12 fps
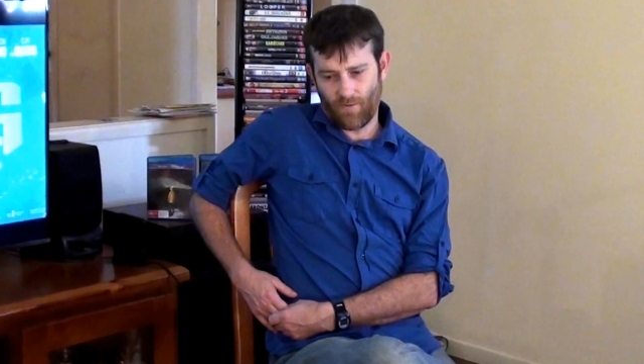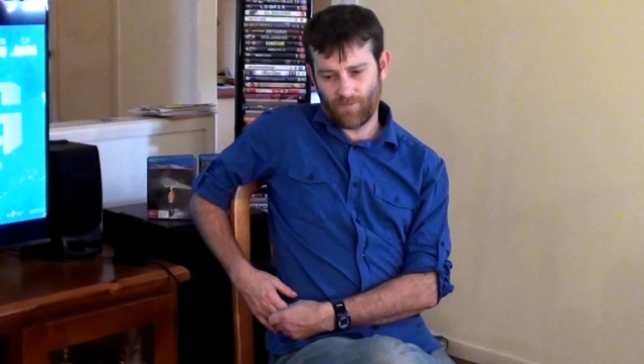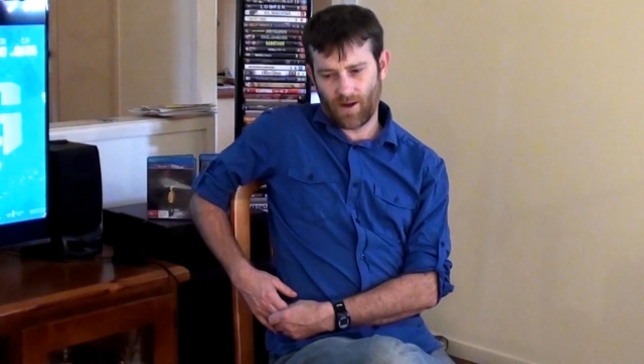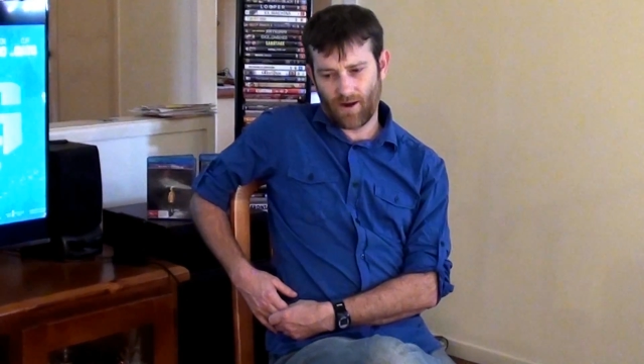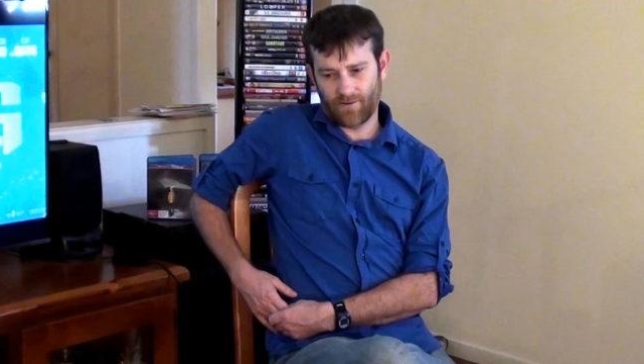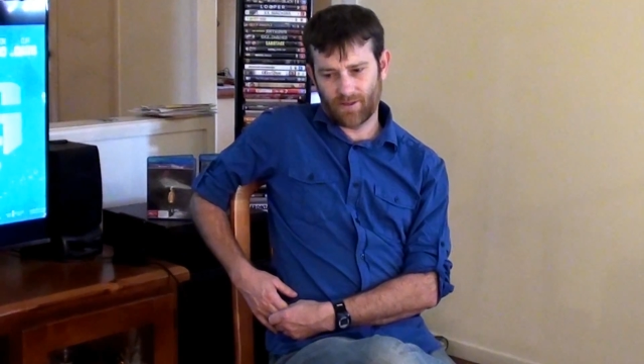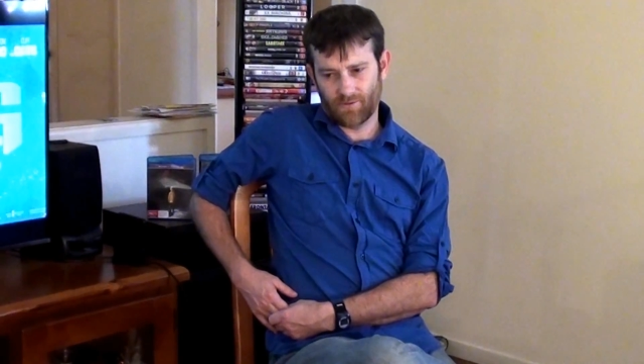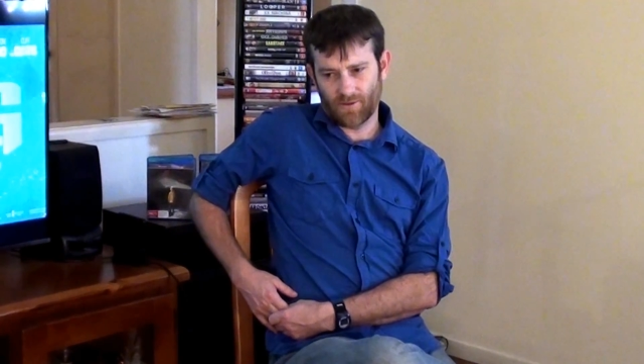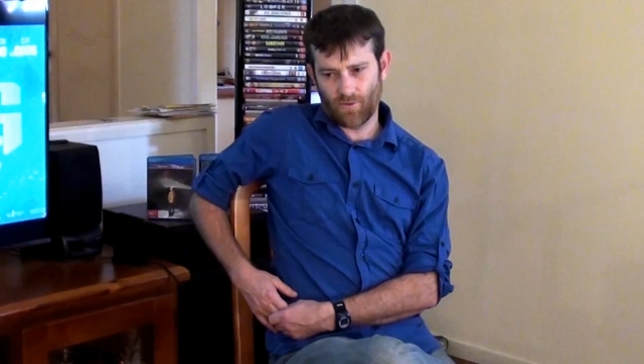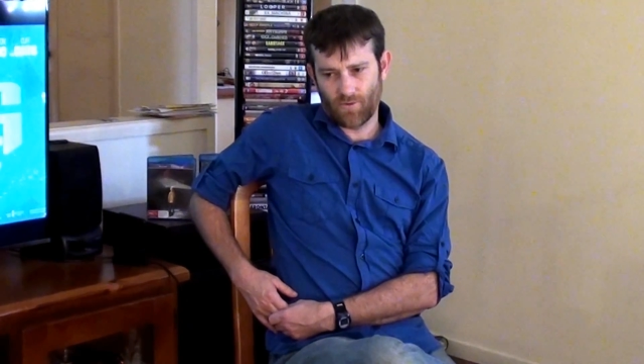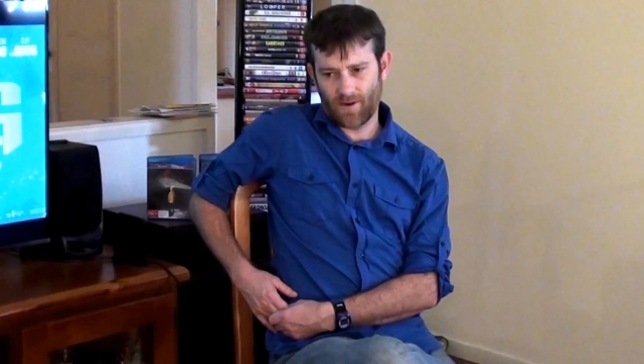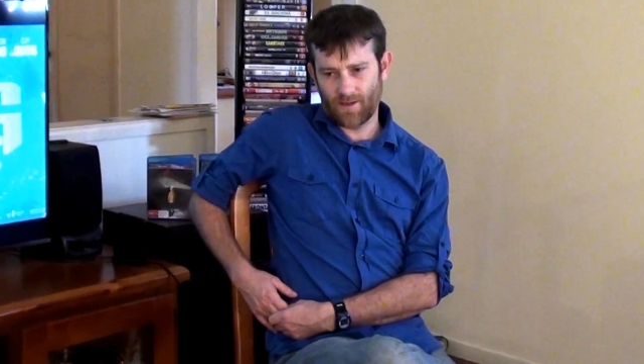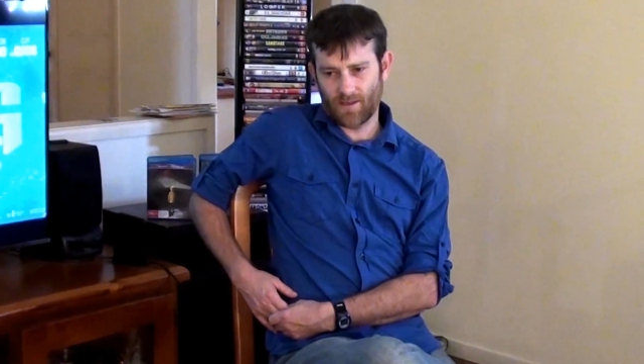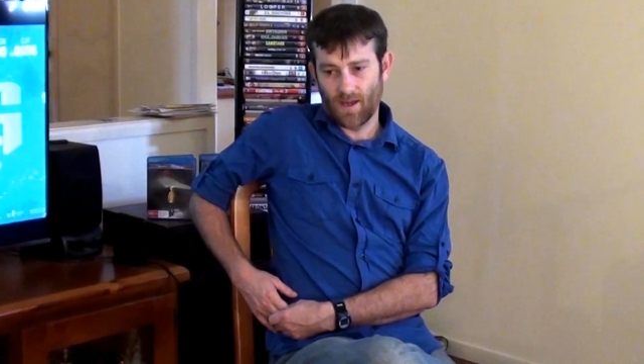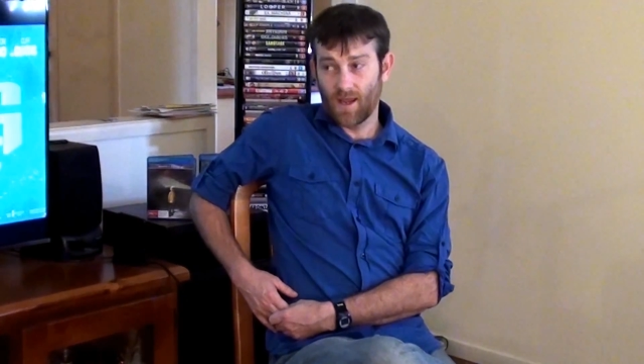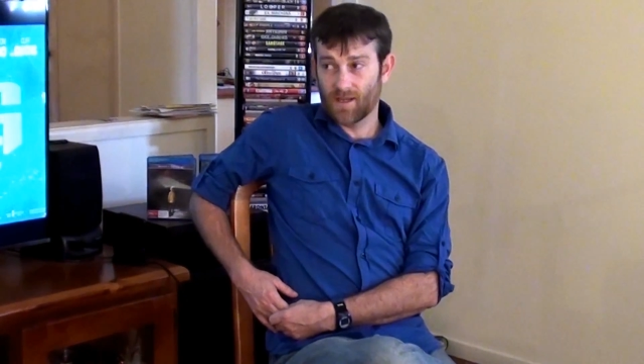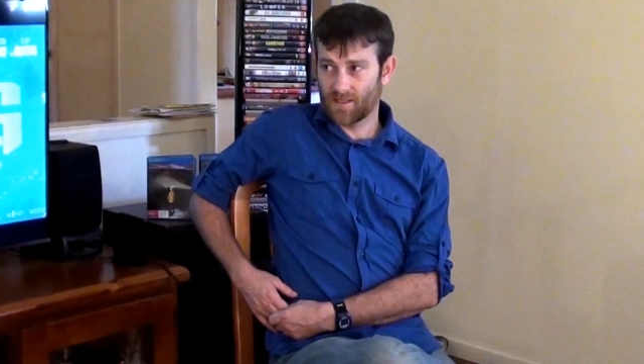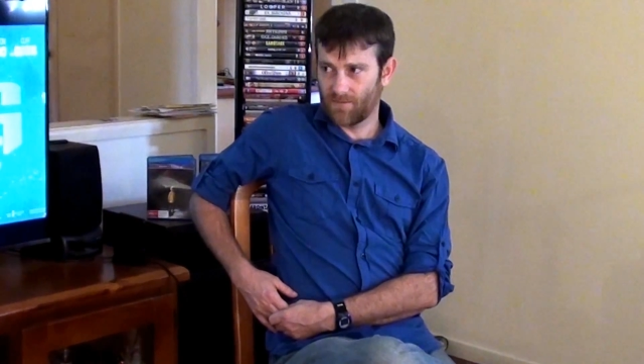character was always
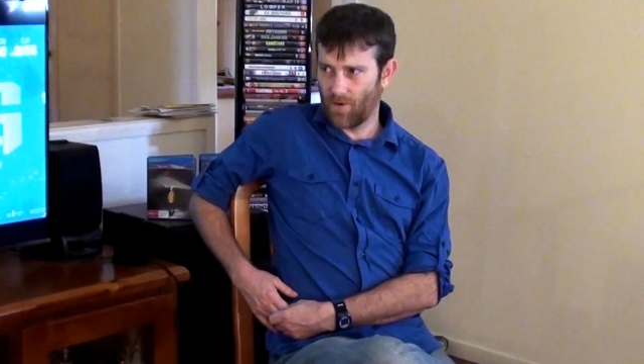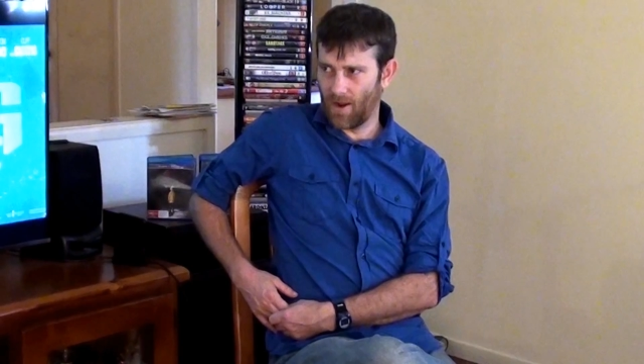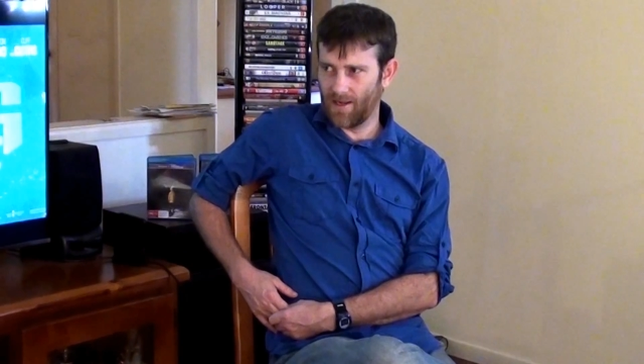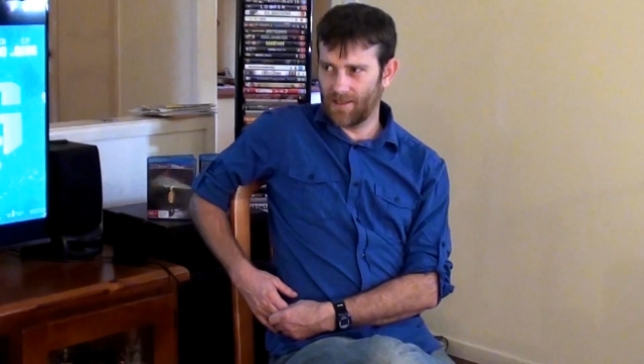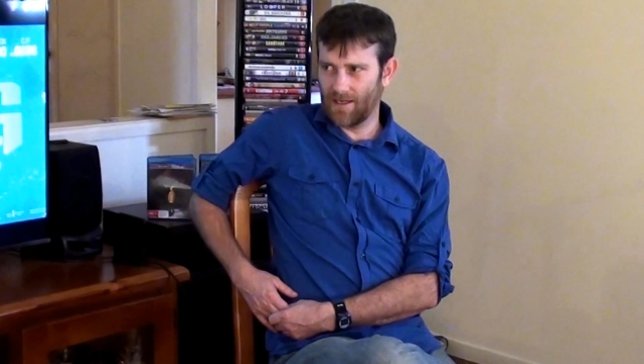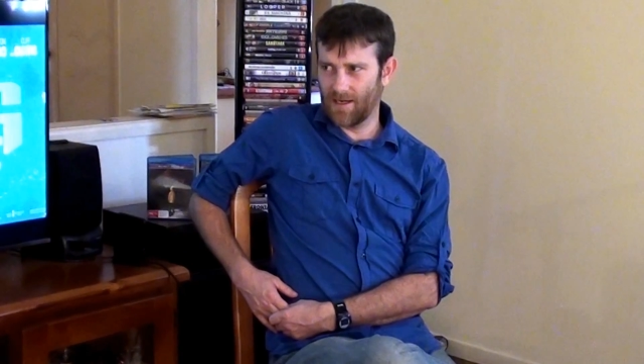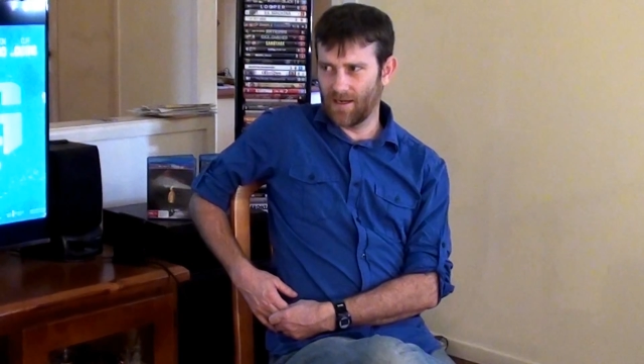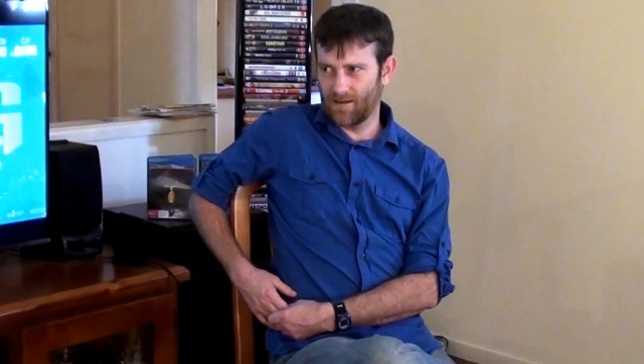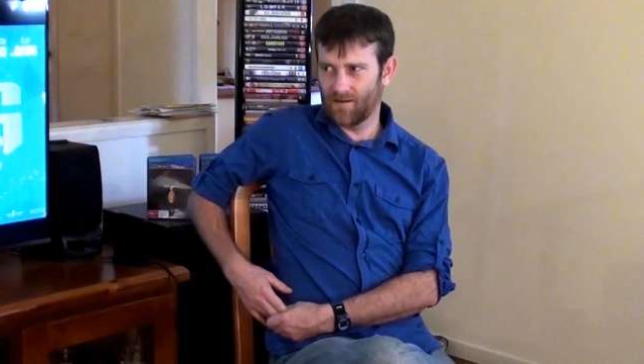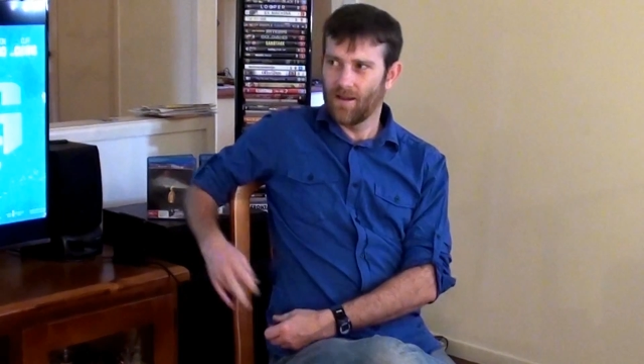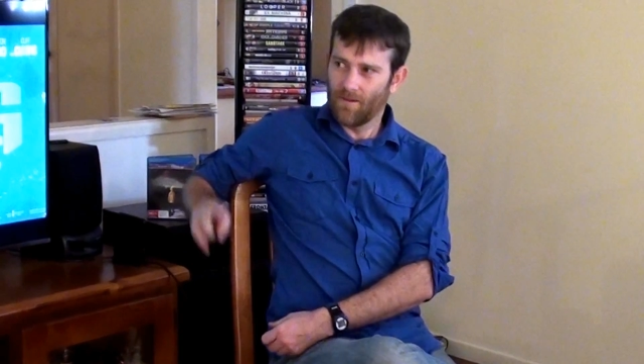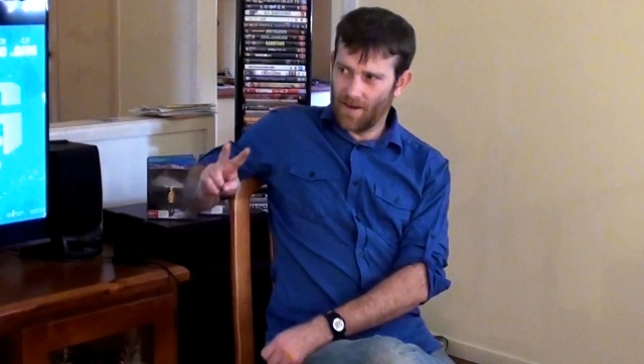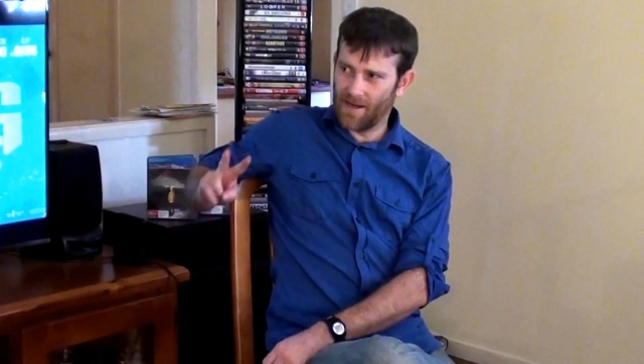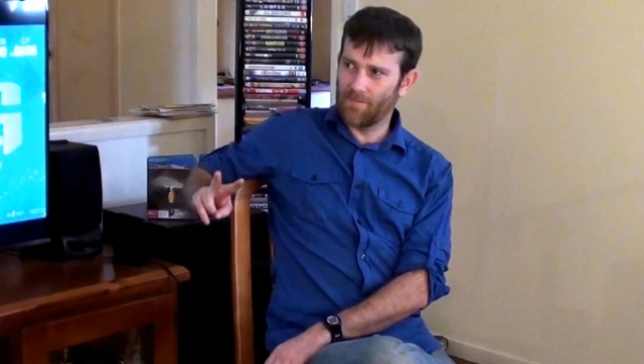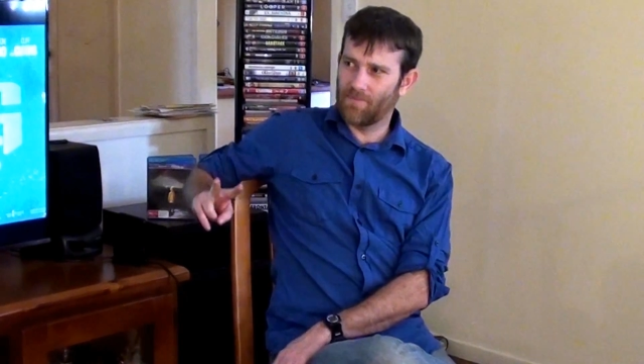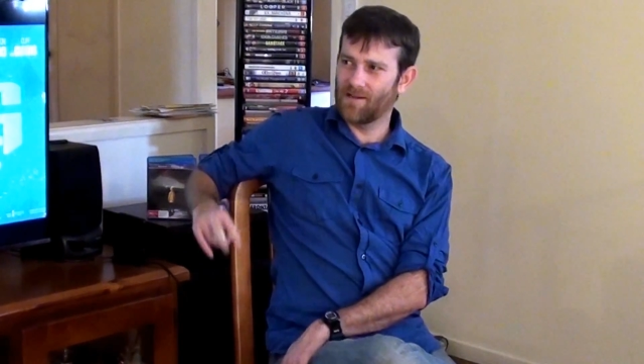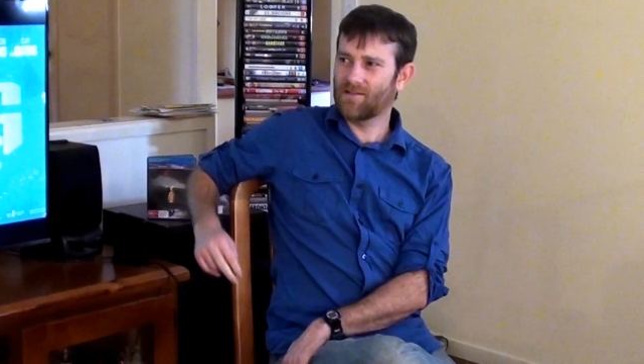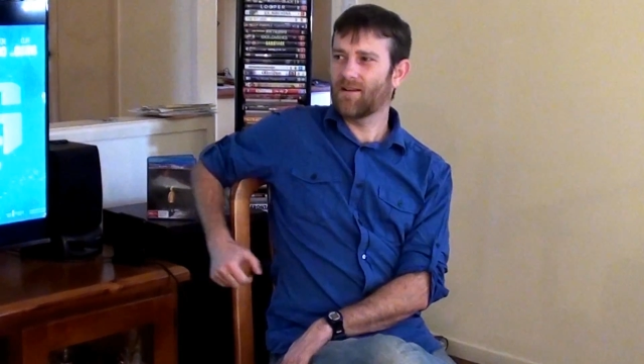smiling and making
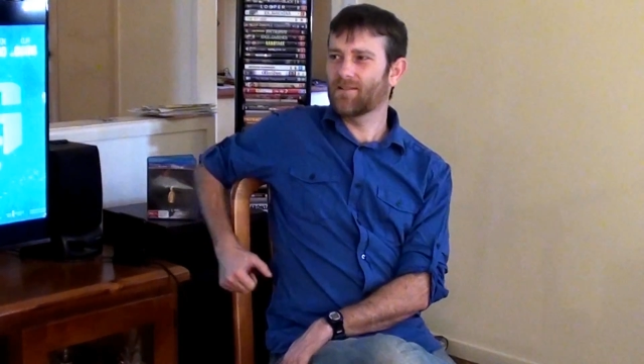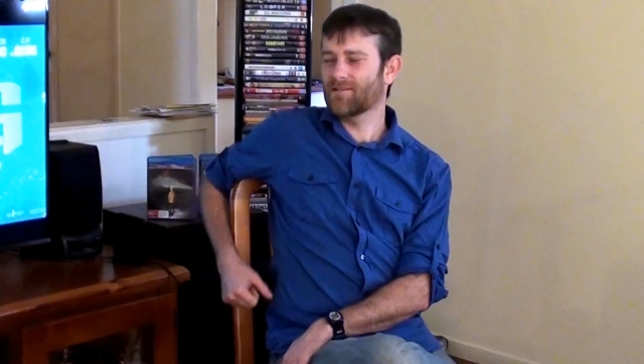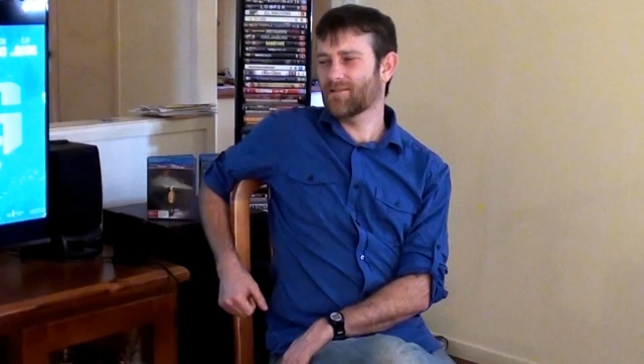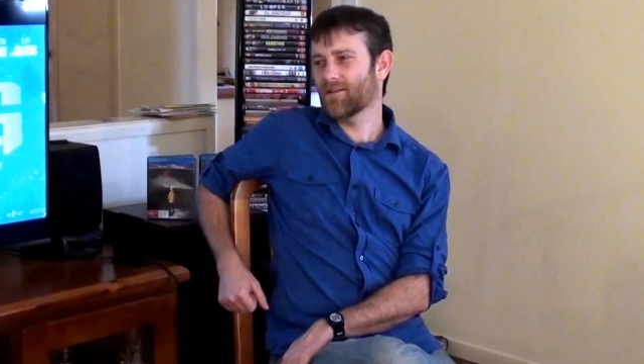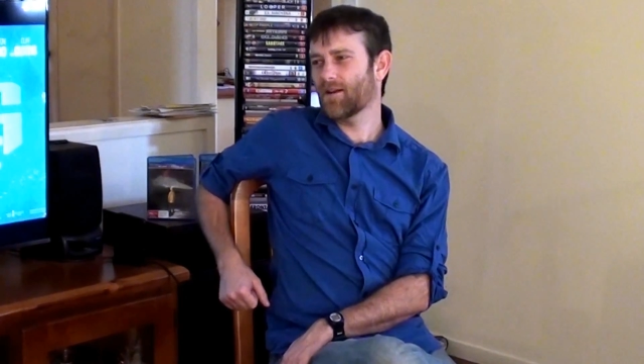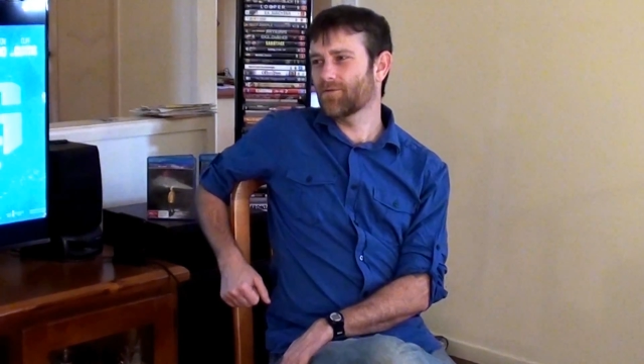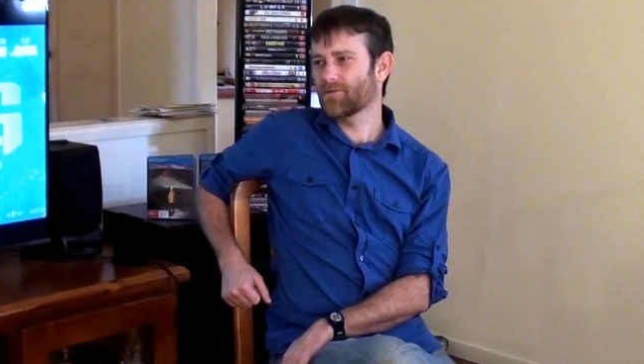peace signs and stuff.